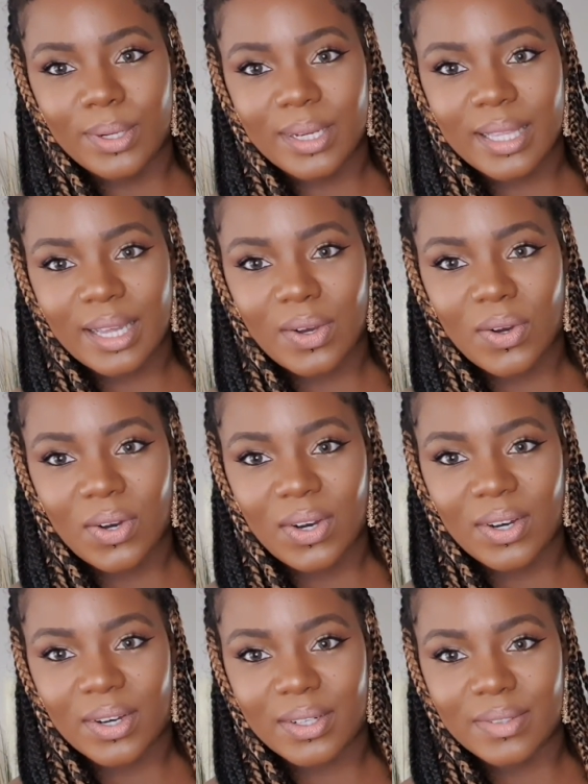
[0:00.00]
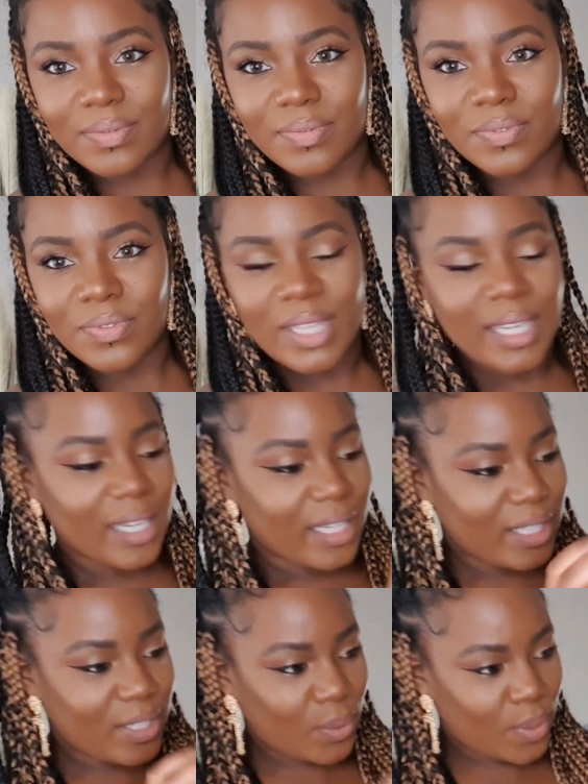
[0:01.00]
Look at that heart,
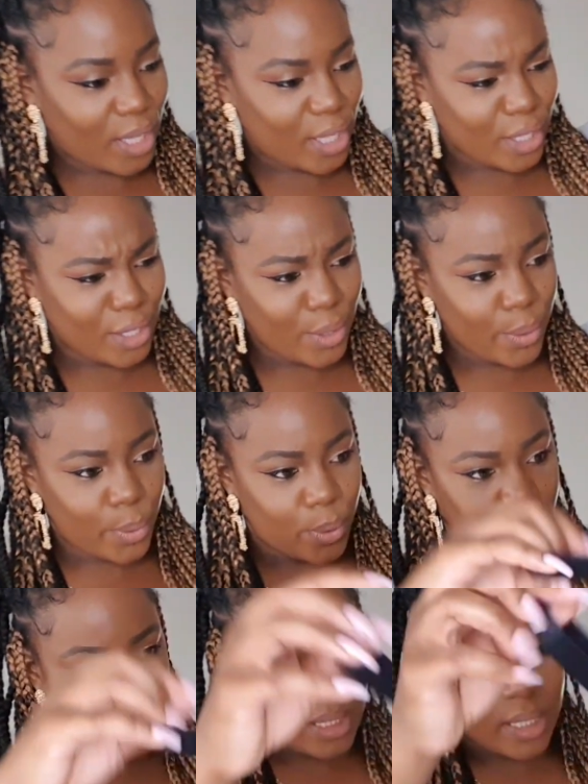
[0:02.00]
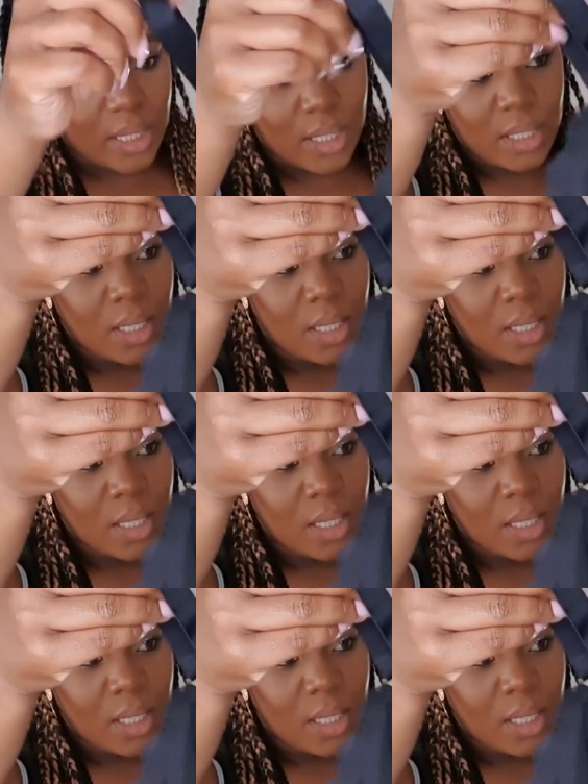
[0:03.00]
so cute.